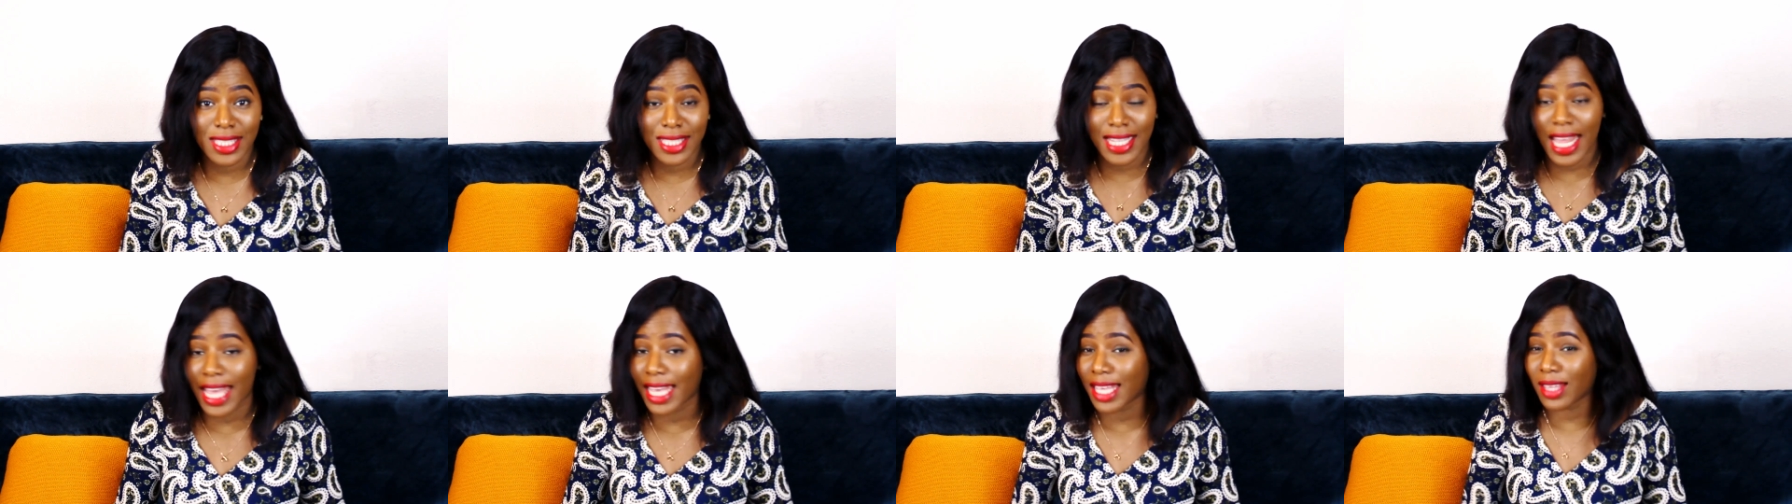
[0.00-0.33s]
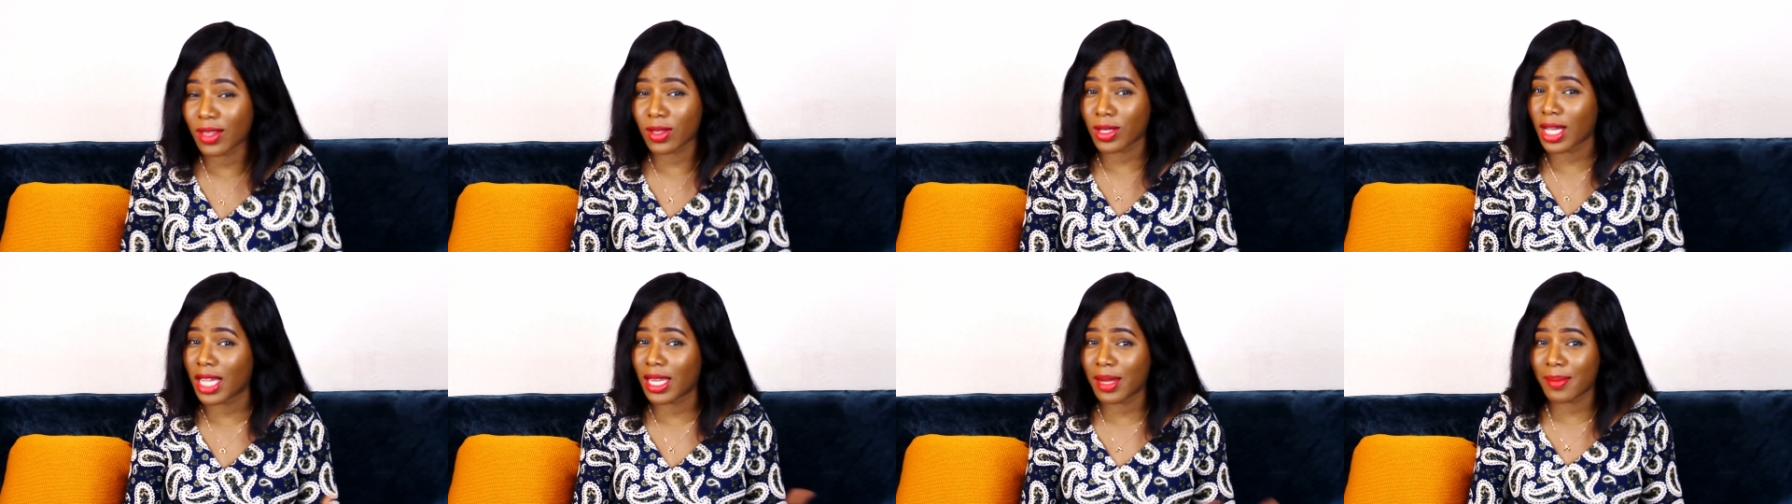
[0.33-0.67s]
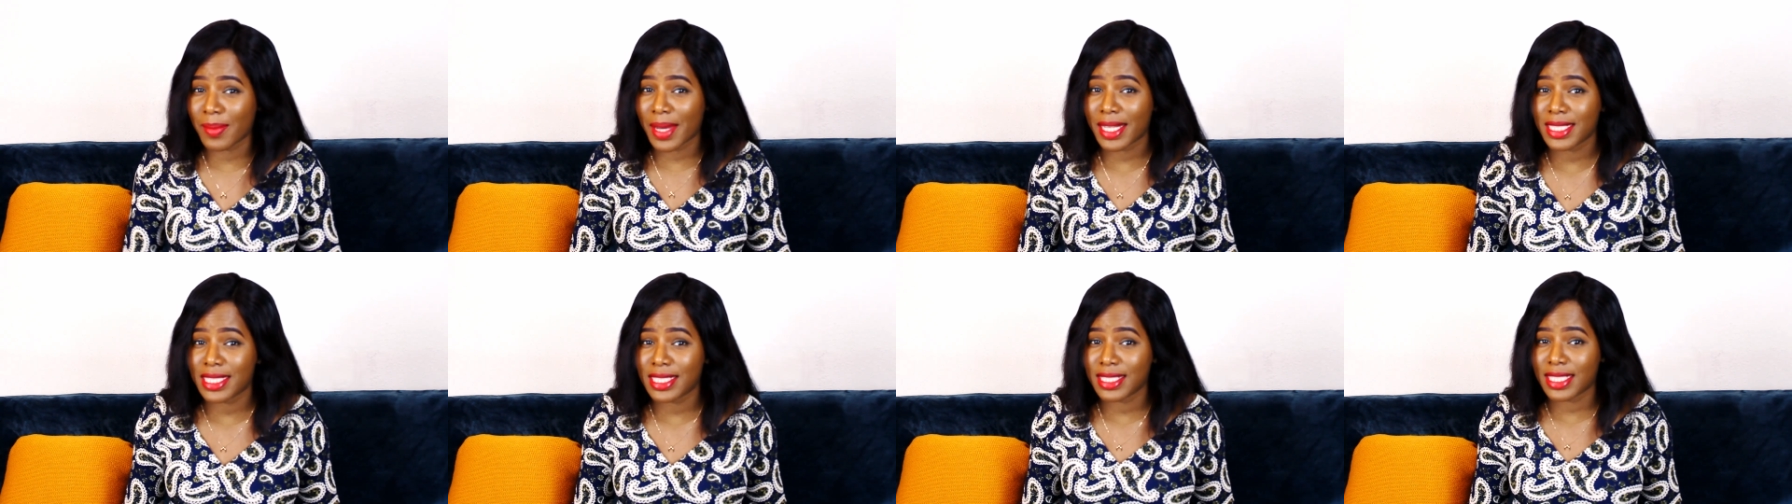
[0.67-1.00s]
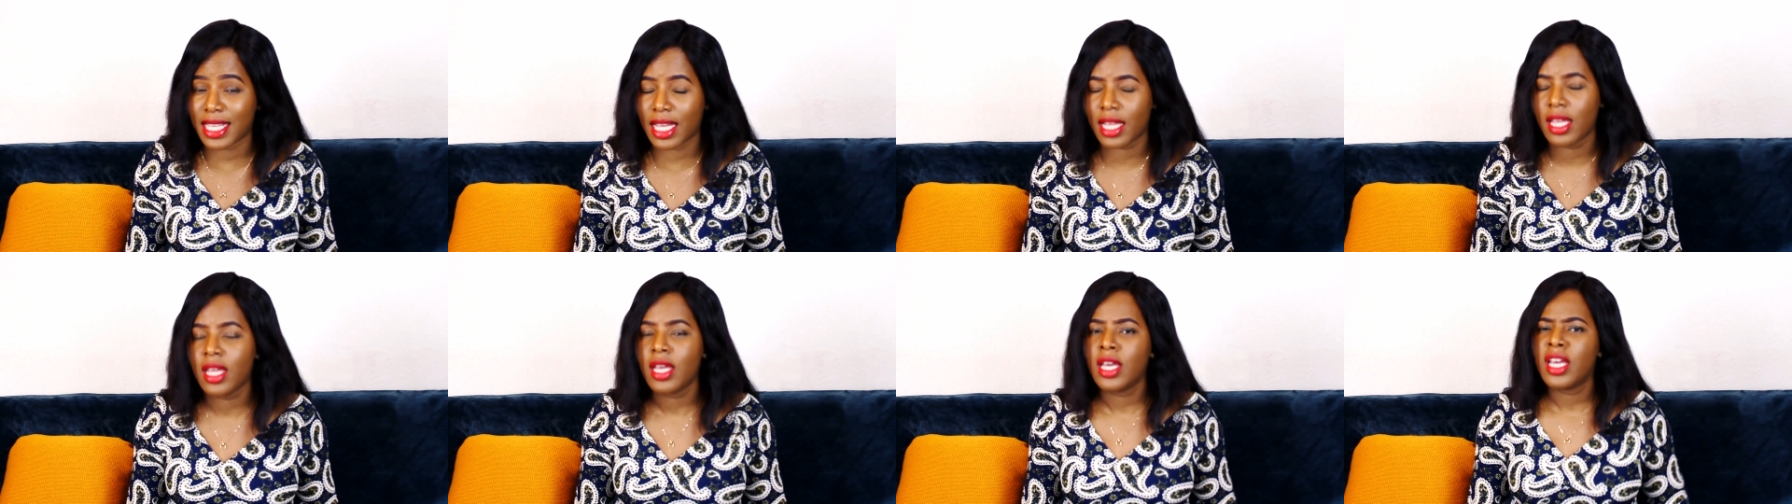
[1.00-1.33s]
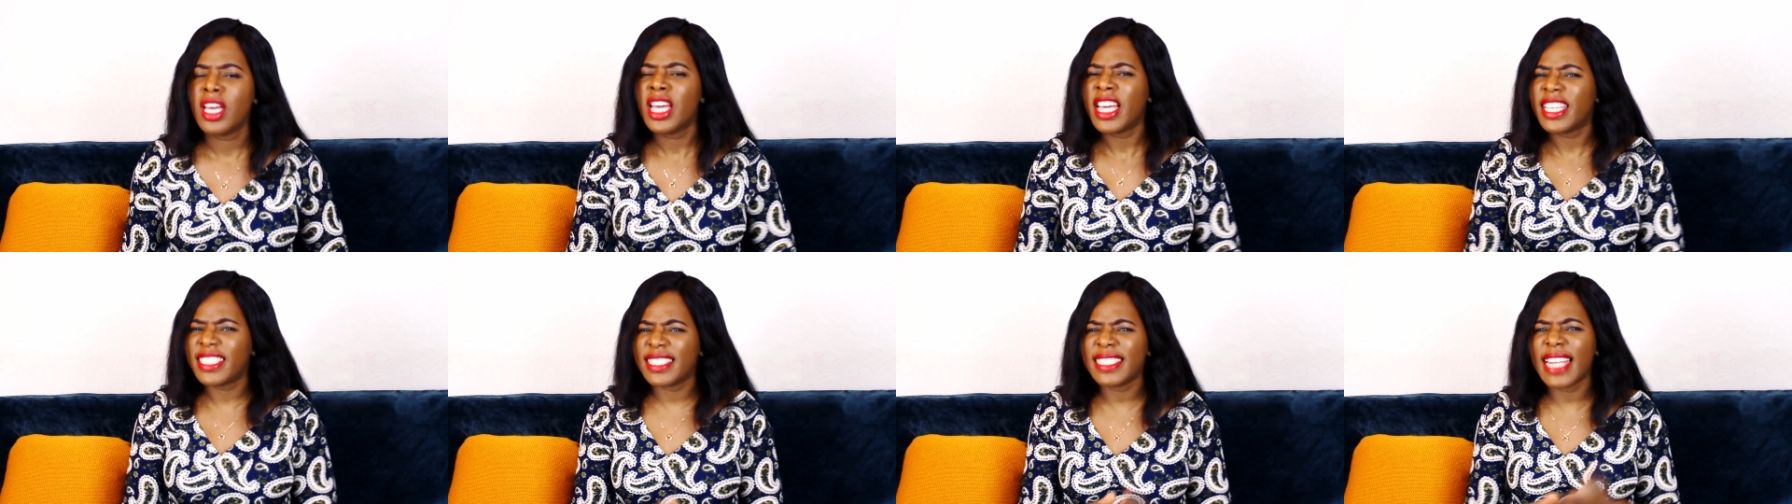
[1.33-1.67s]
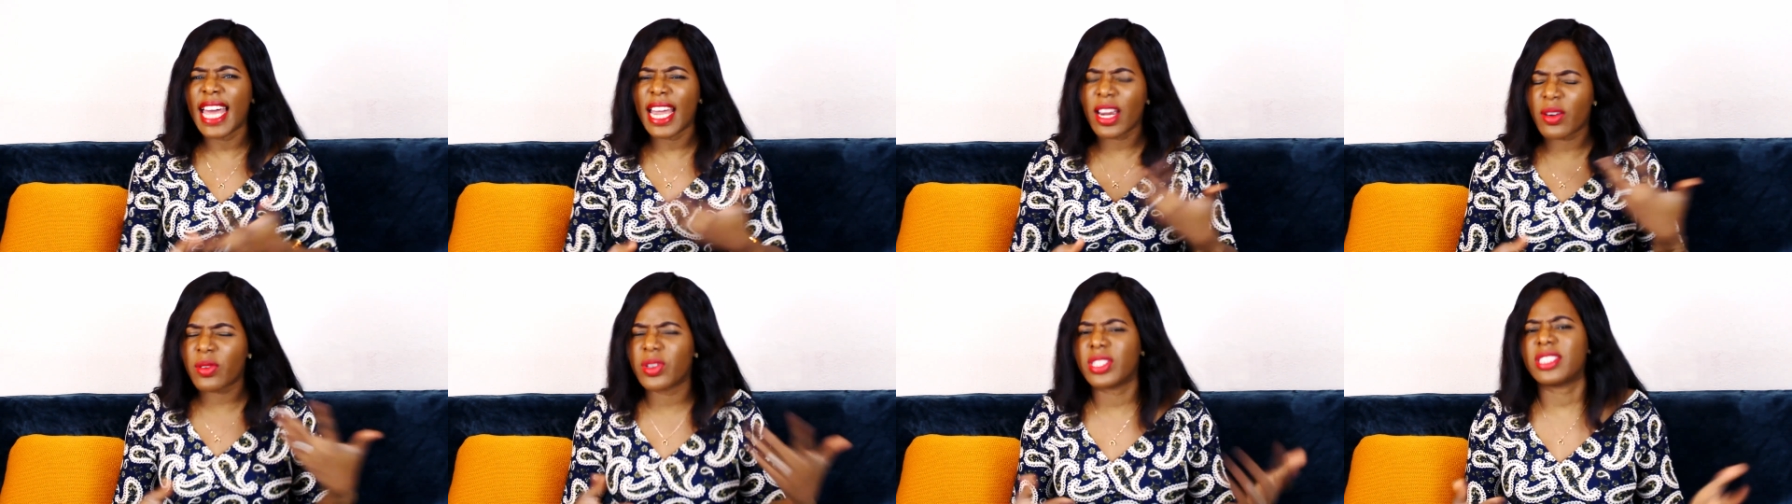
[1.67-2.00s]
Like you can imagine that
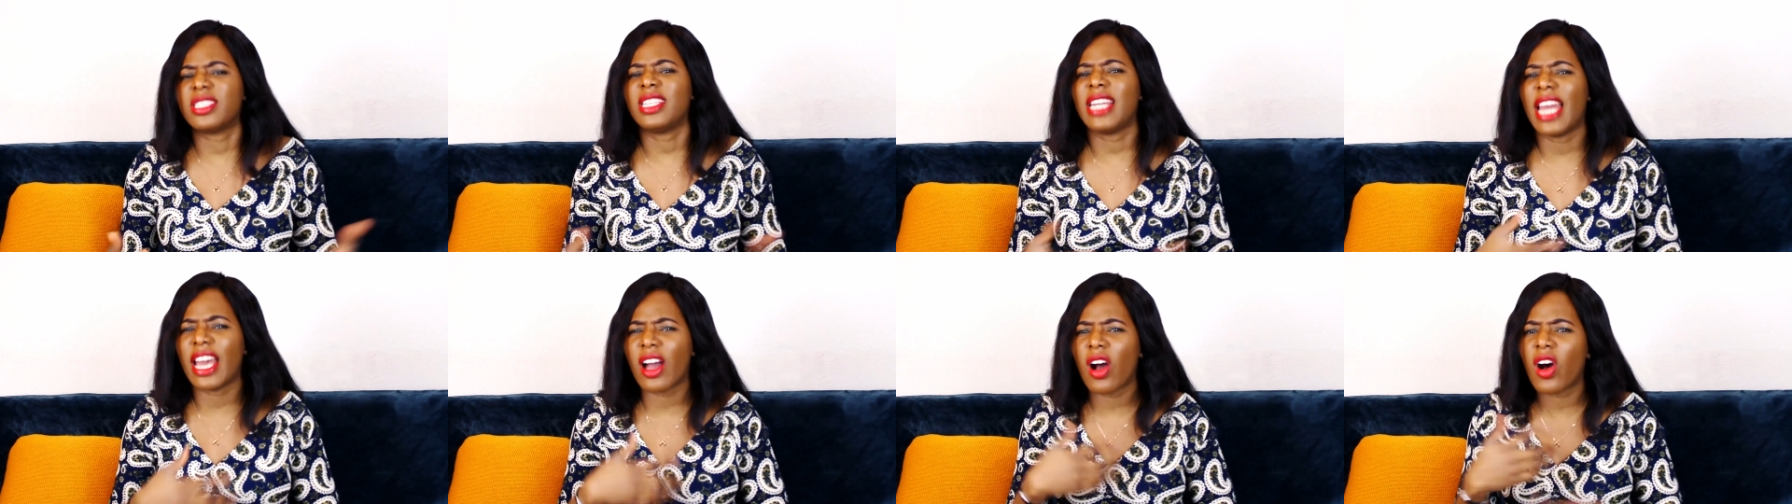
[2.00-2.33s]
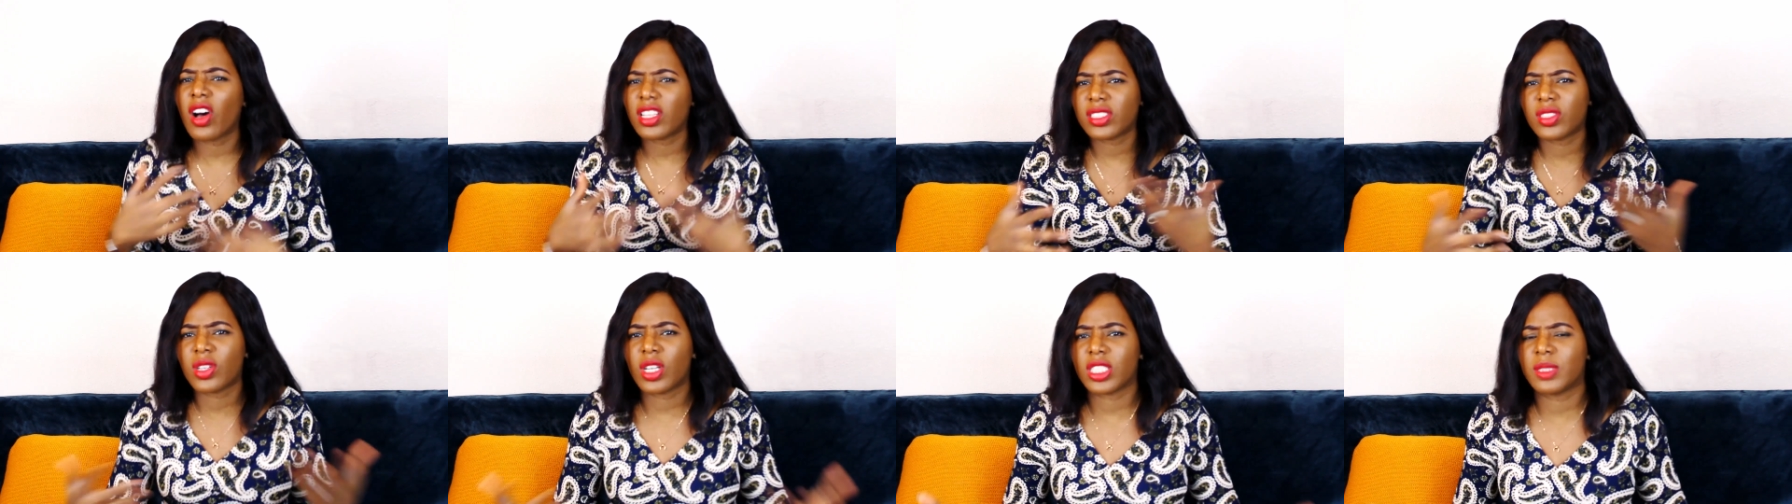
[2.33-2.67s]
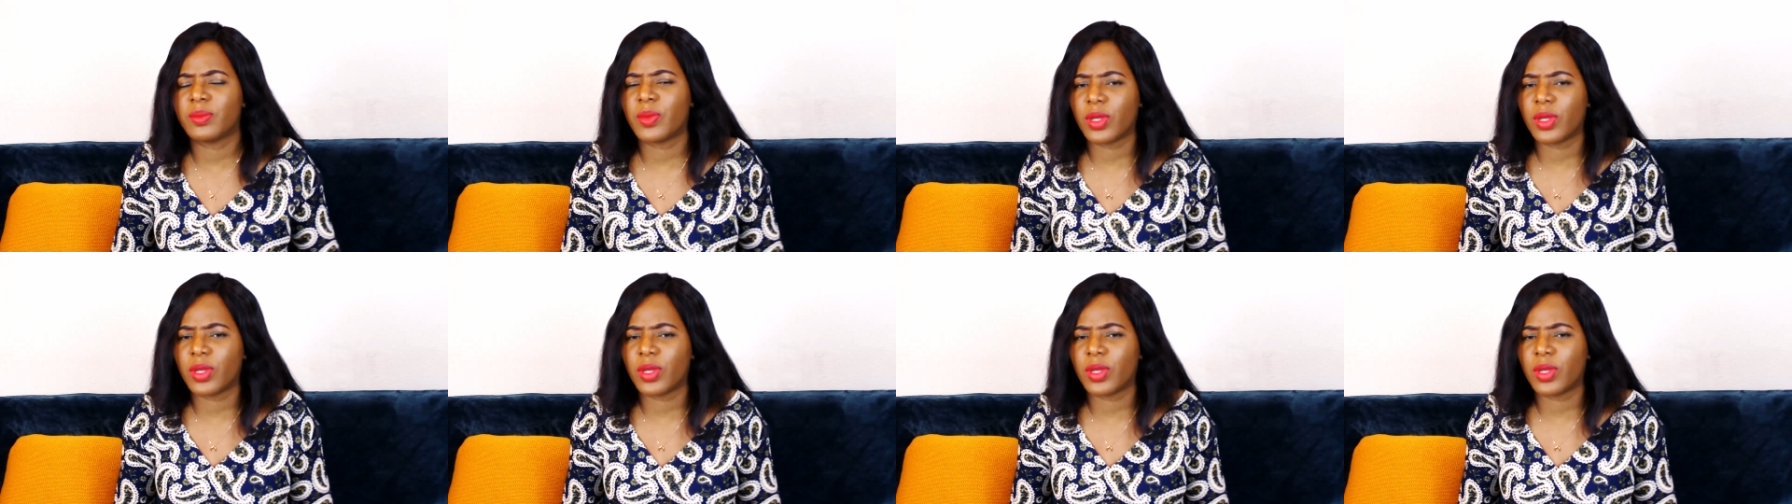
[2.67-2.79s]
it's not like hot,